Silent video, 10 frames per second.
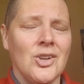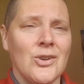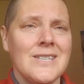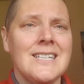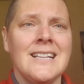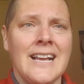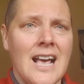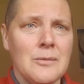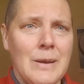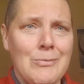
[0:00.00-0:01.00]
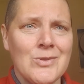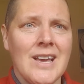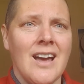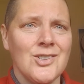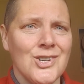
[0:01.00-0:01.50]
stealing other people's
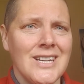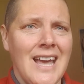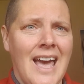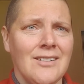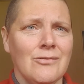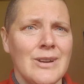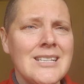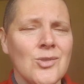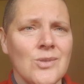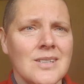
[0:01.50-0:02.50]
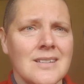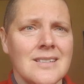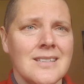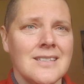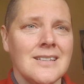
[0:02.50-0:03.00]
country and
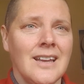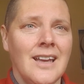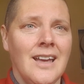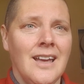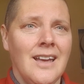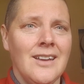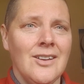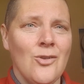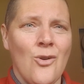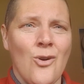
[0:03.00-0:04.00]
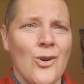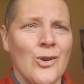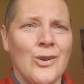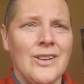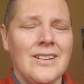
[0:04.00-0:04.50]
resources,
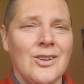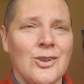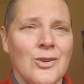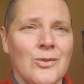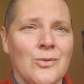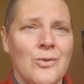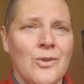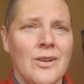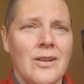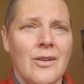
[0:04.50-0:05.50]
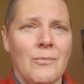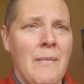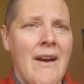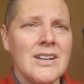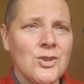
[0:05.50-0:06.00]
or,
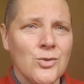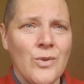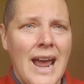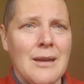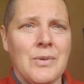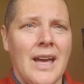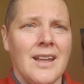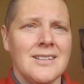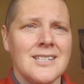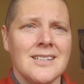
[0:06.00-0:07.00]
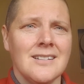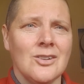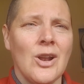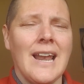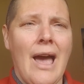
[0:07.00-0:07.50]
marital rape and
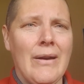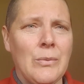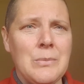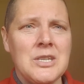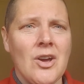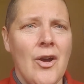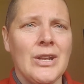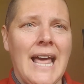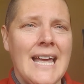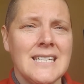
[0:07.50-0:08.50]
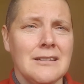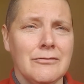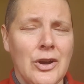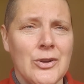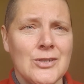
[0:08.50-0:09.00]
not allowing women to own land and
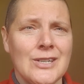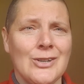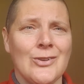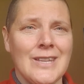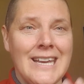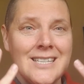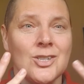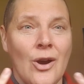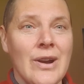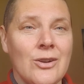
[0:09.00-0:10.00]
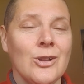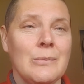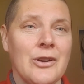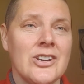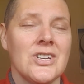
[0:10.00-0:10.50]
vote, the historical
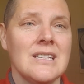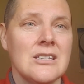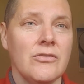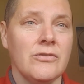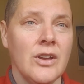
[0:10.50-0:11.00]
oppressions of